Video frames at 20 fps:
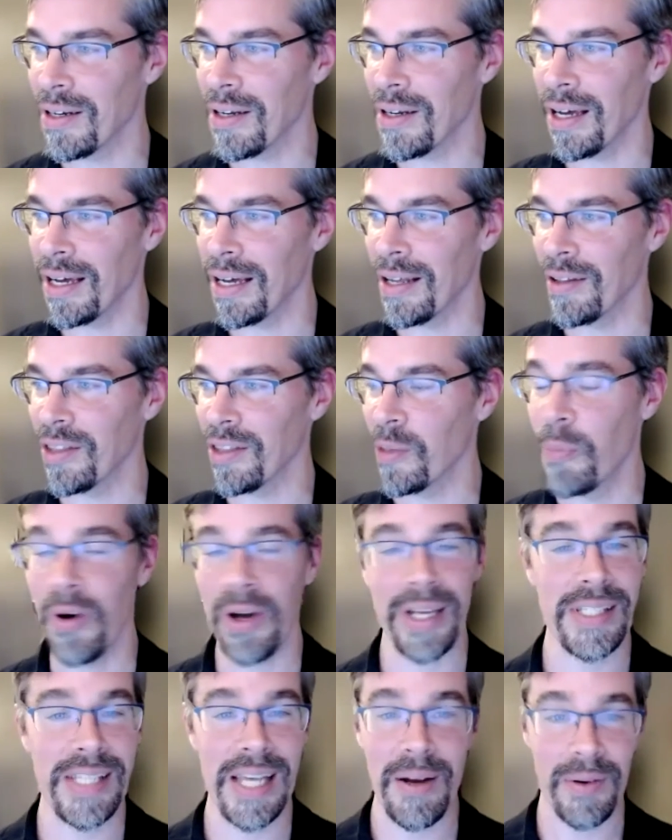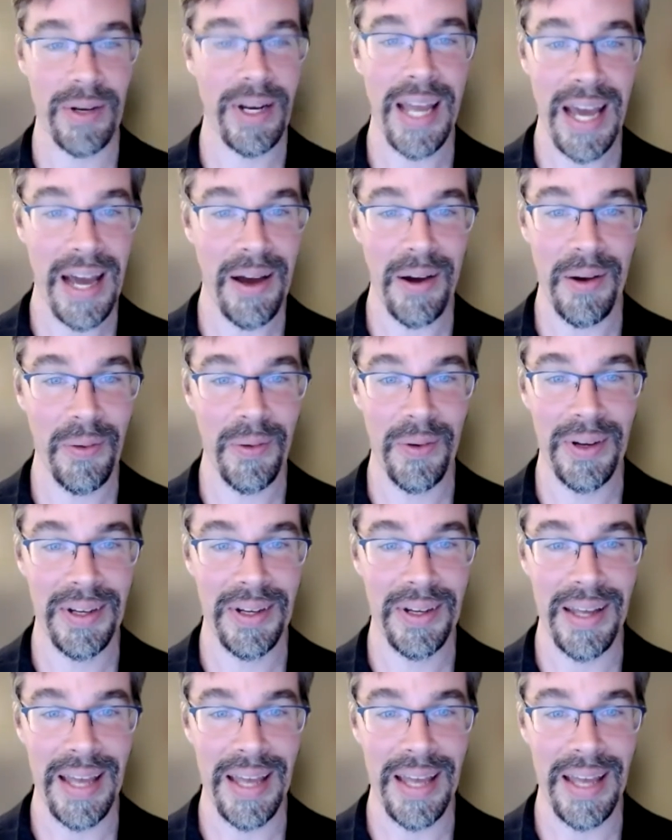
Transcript: The book is out now